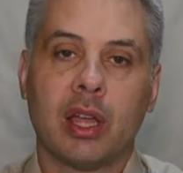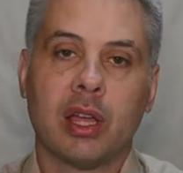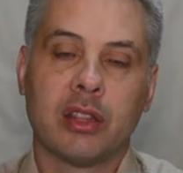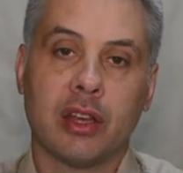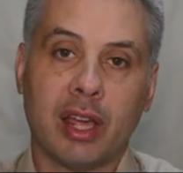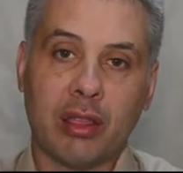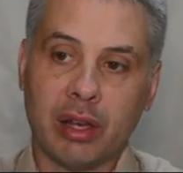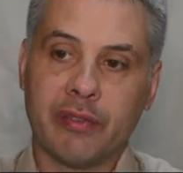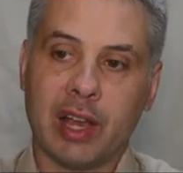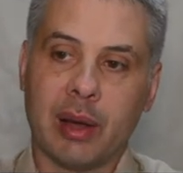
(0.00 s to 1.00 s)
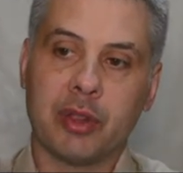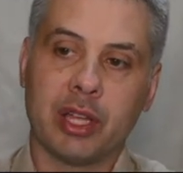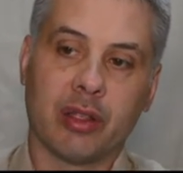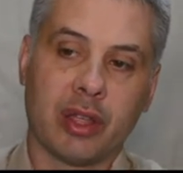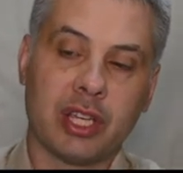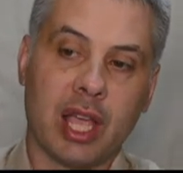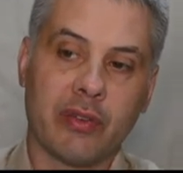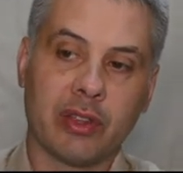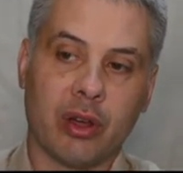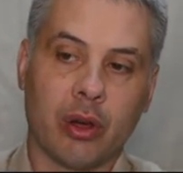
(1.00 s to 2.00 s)
The next level up then is actually
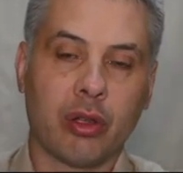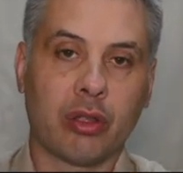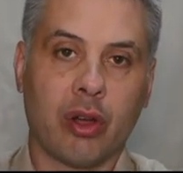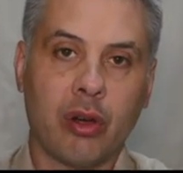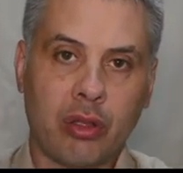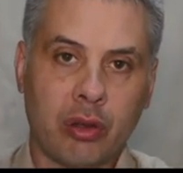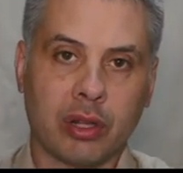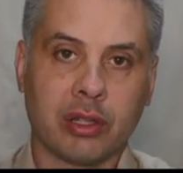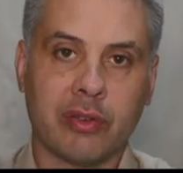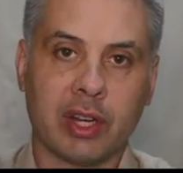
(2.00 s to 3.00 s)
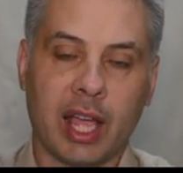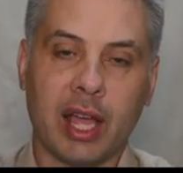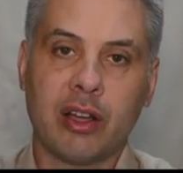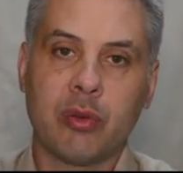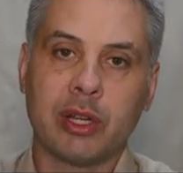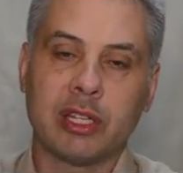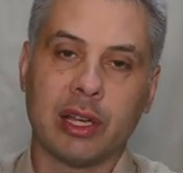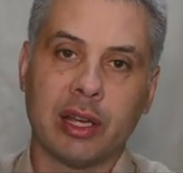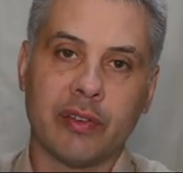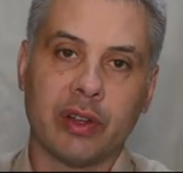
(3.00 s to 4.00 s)
having the host-to-host connectivity. How can we
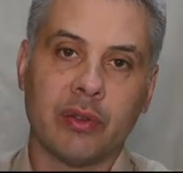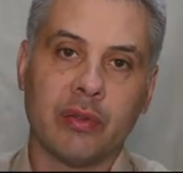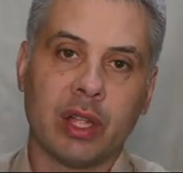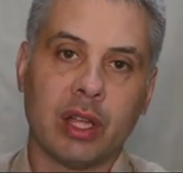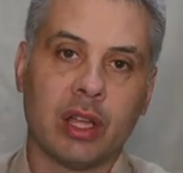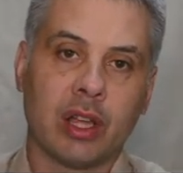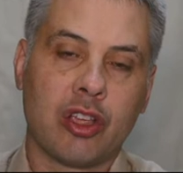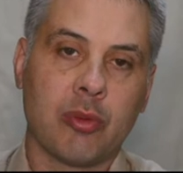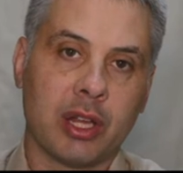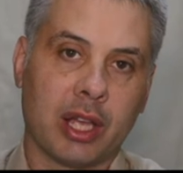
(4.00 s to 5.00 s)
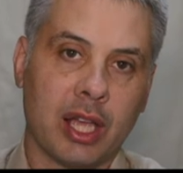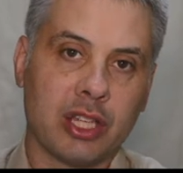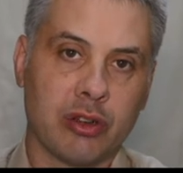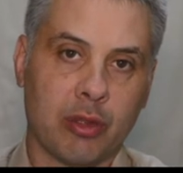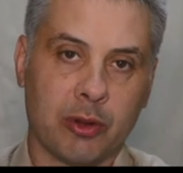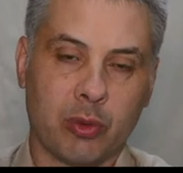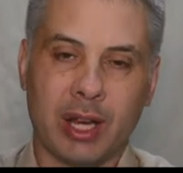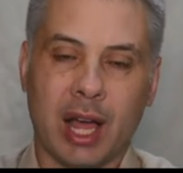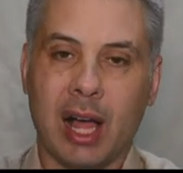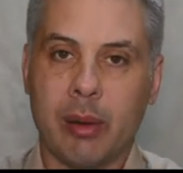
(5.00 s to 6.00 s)
deliver communications between
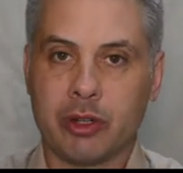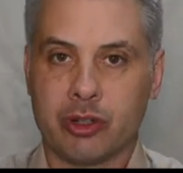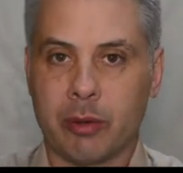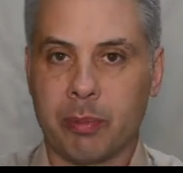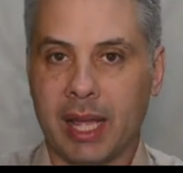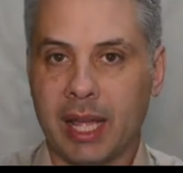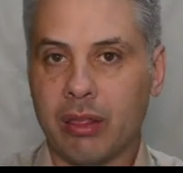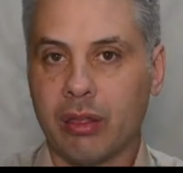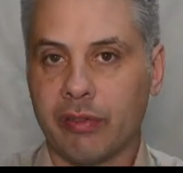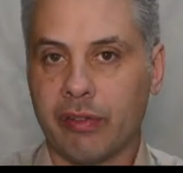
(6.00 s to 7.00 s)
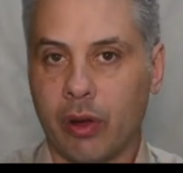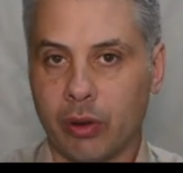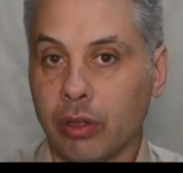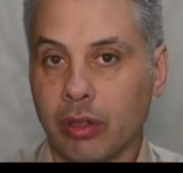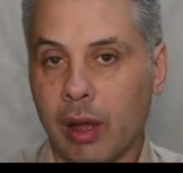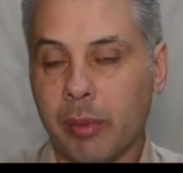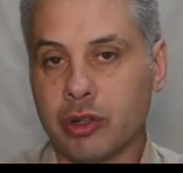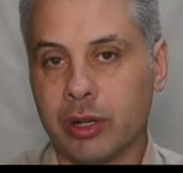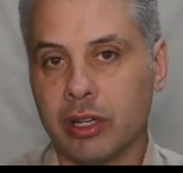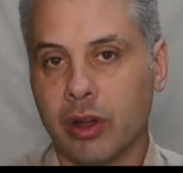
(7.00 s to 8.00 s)
arbitrary pairs of hosts,
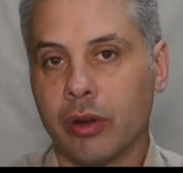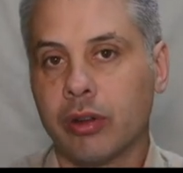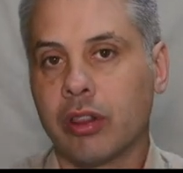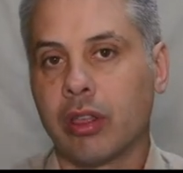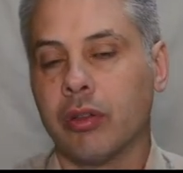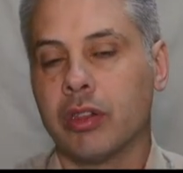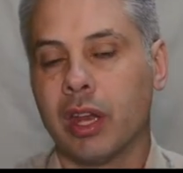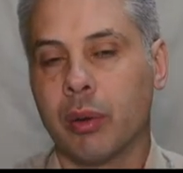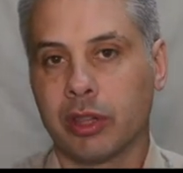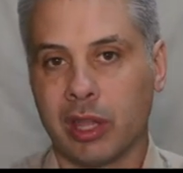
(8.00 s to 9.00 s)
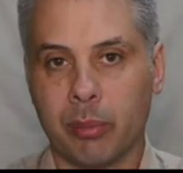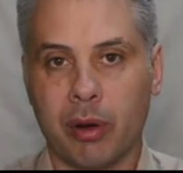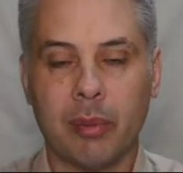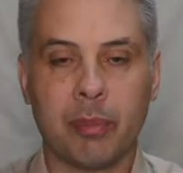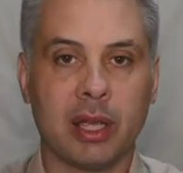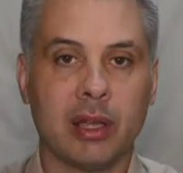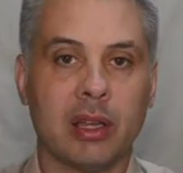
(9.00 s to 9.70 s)
arbitrary nodes on the network that might be